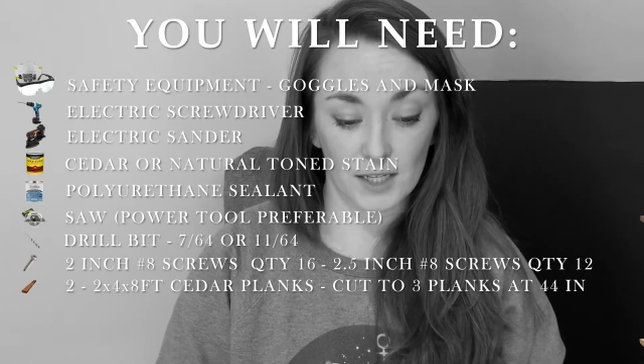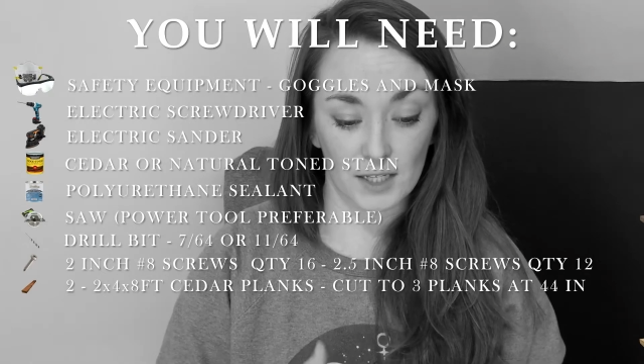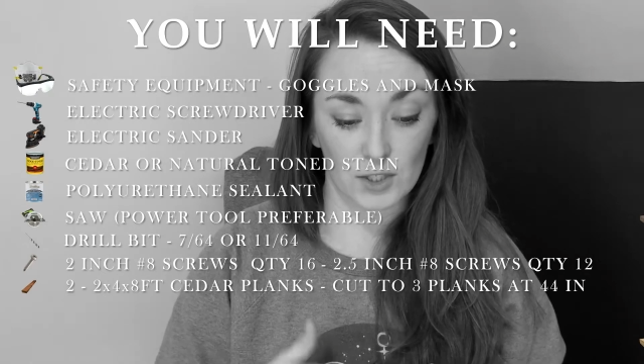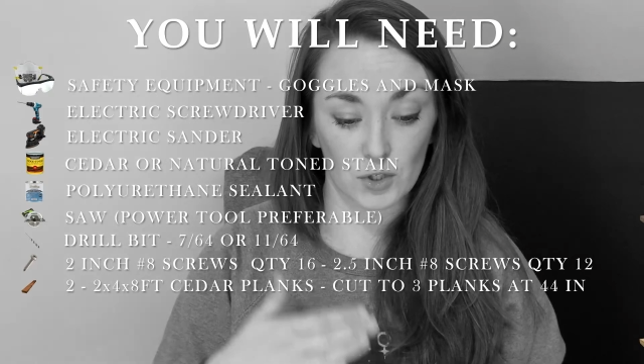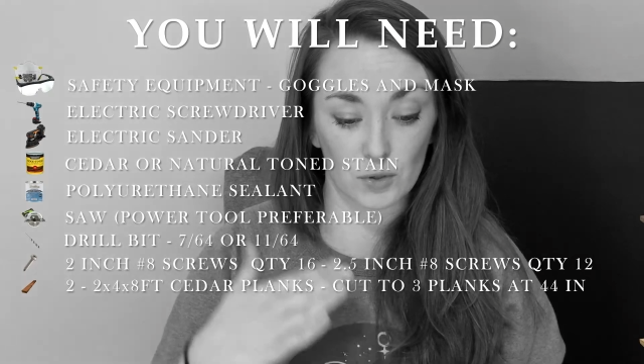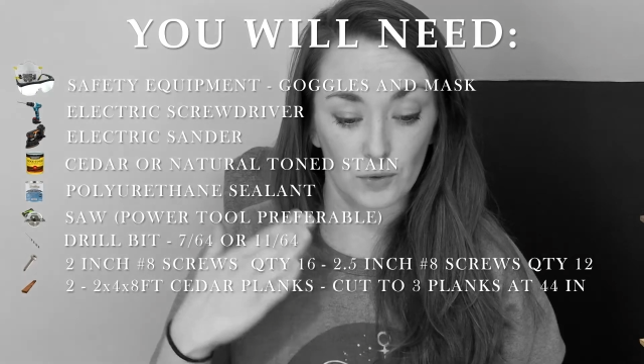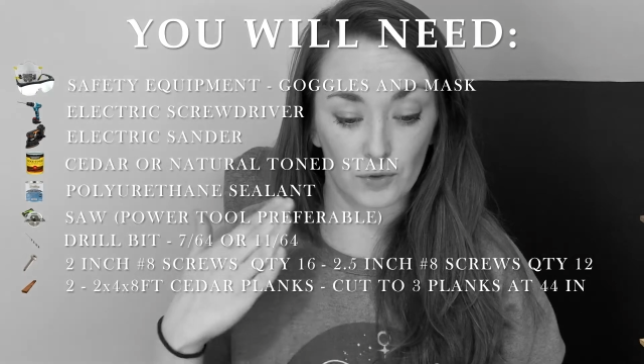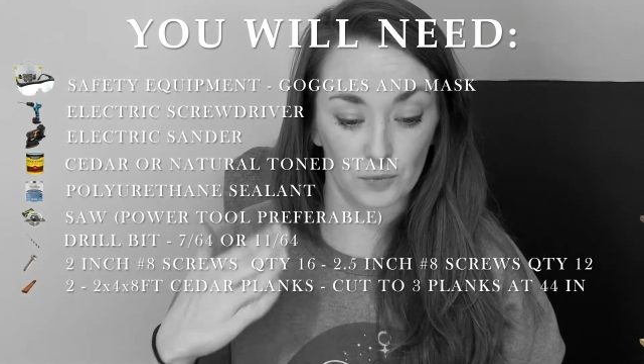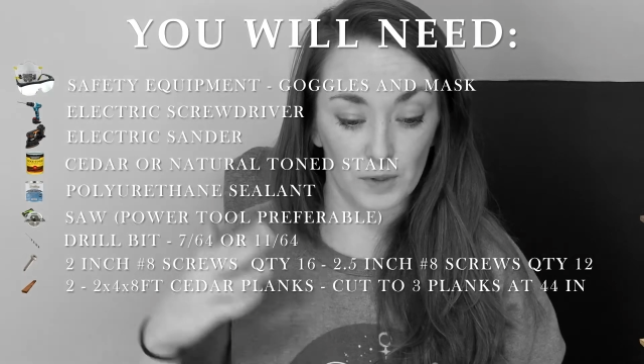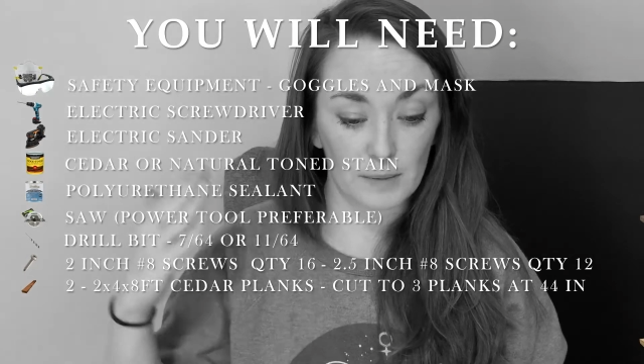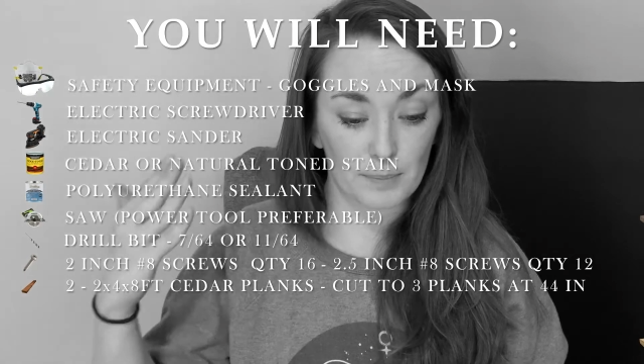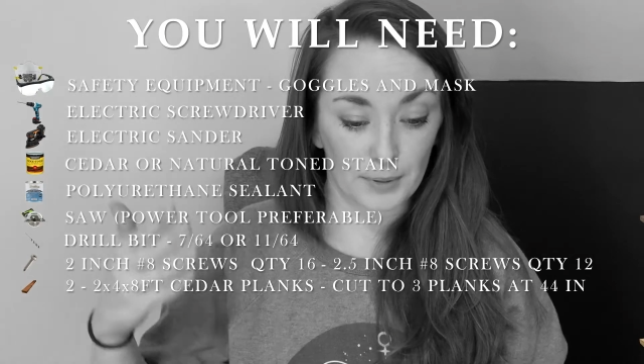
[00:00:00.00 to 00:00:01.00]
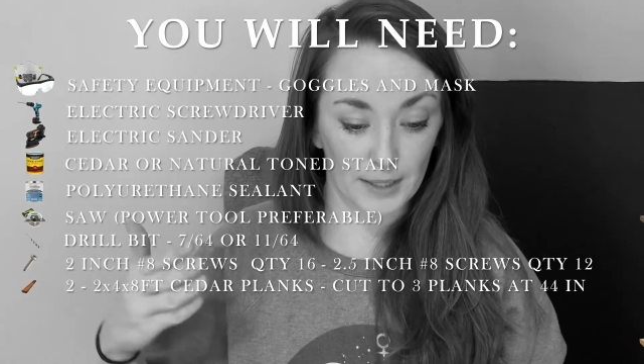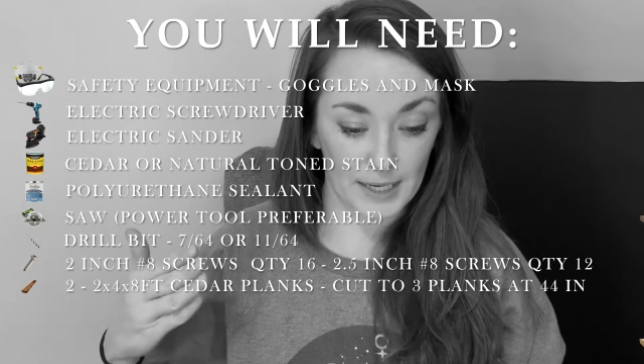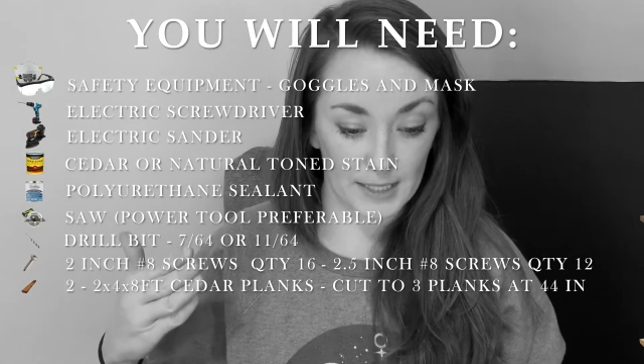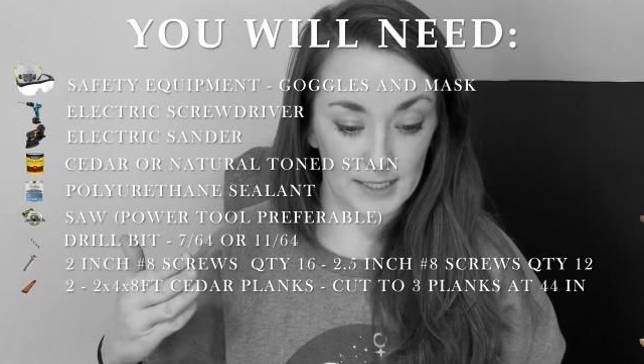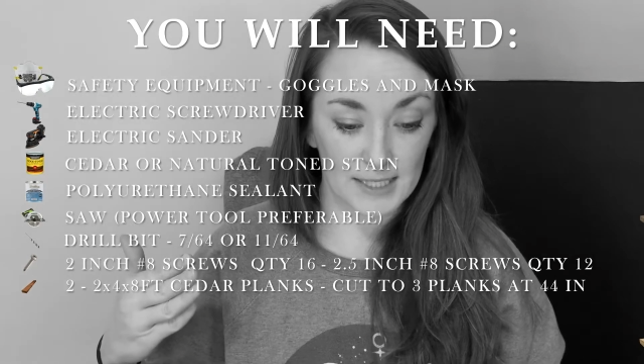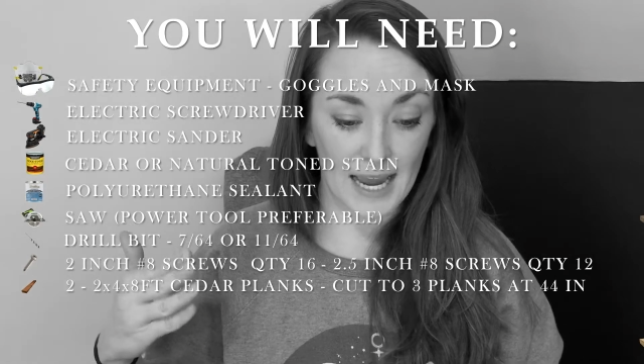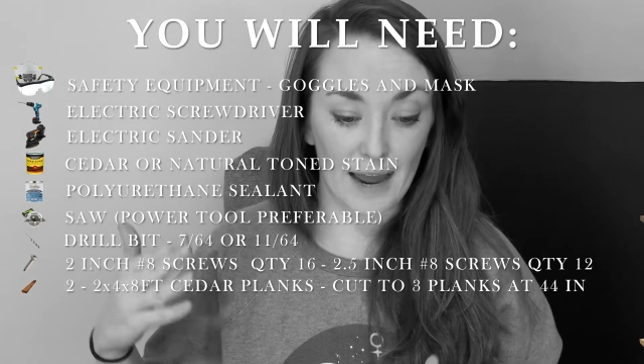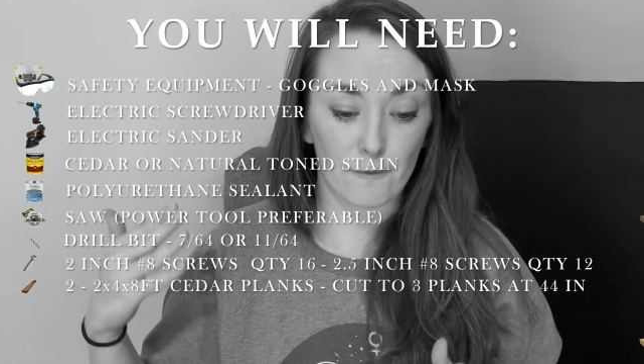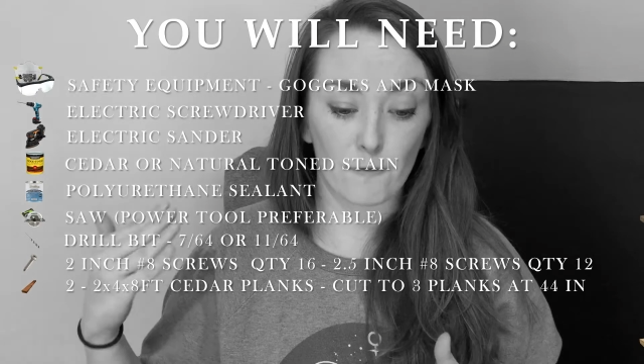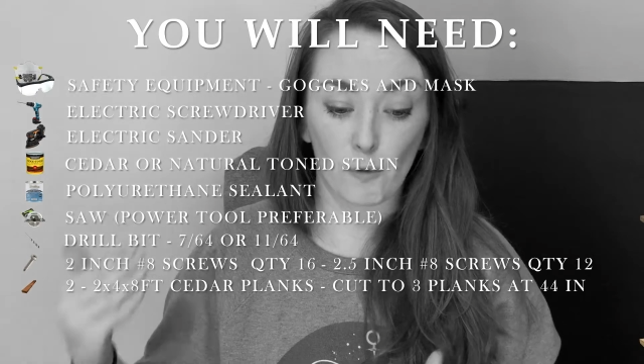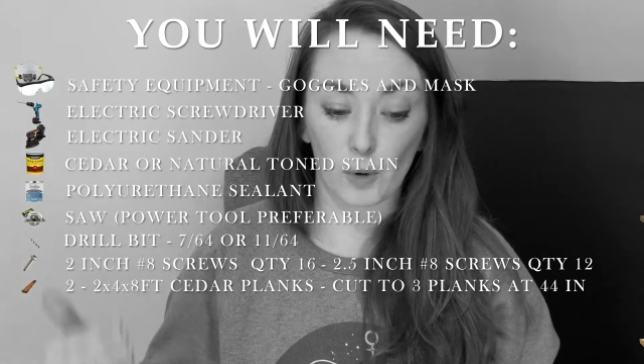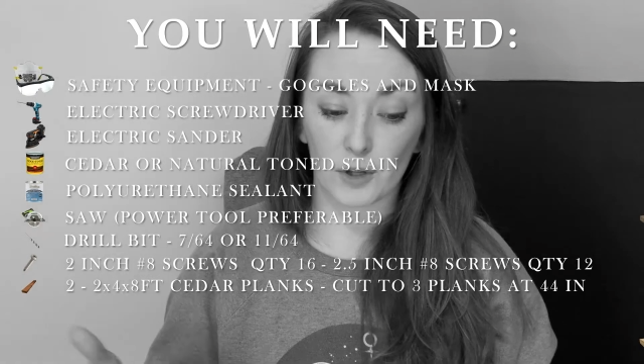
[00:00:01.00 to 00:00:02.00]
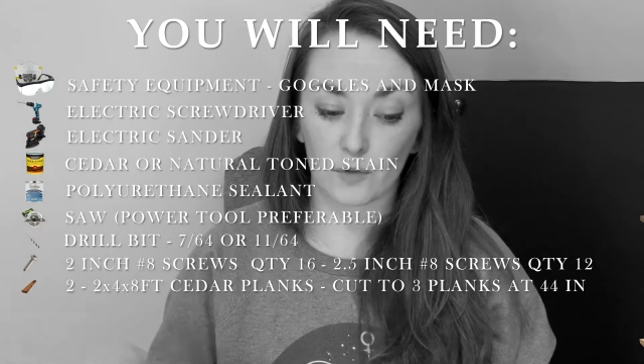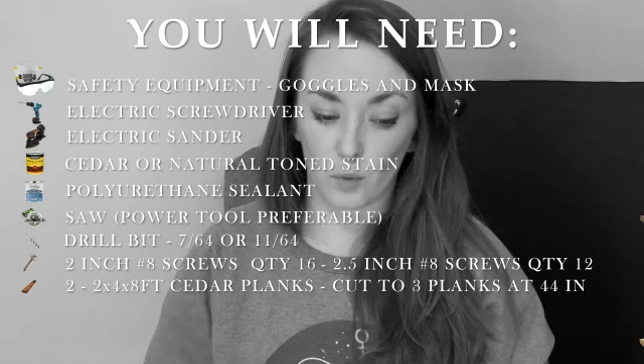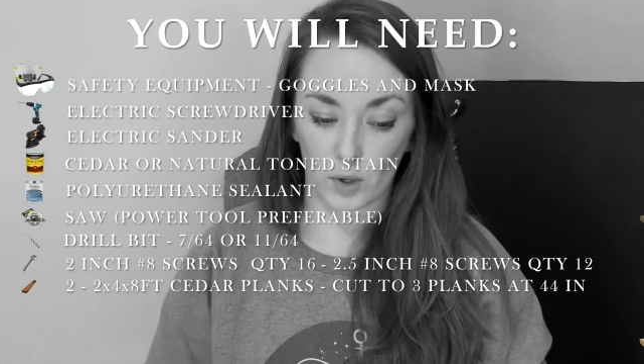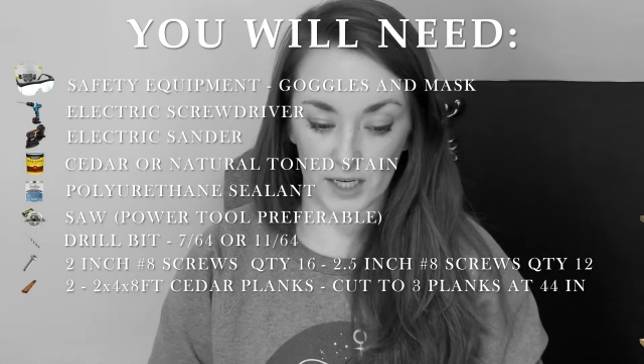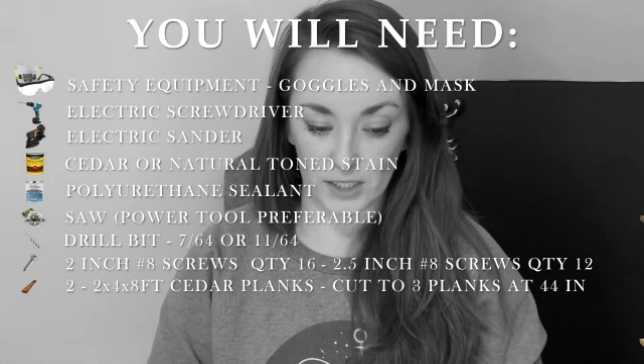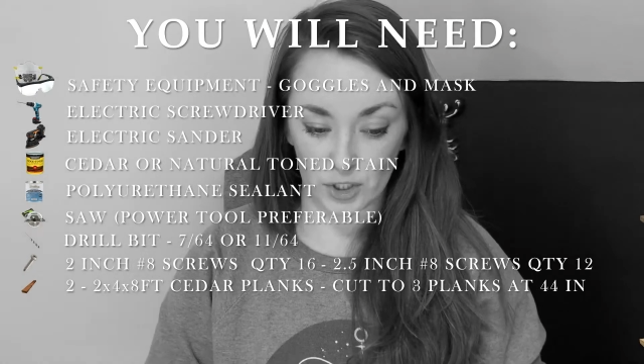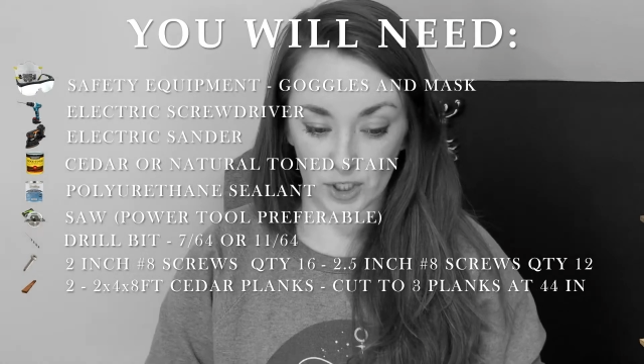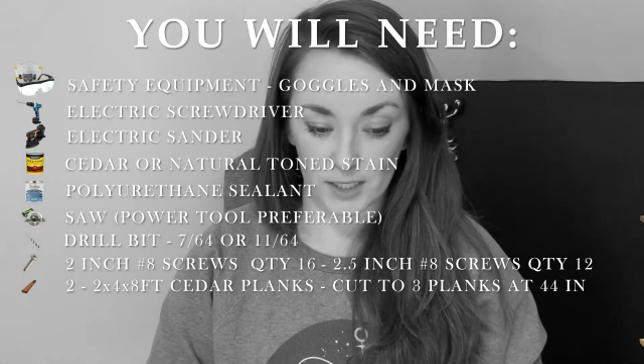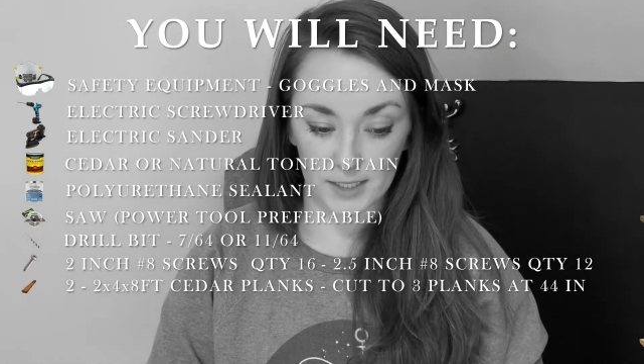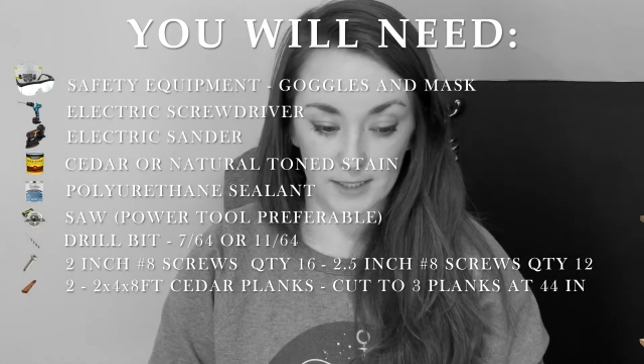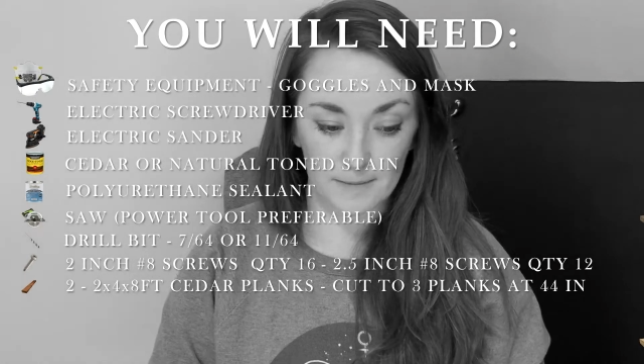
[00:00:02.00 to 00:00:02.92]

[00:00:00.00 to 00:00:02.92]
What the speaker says: into 3 planks at 44 inches.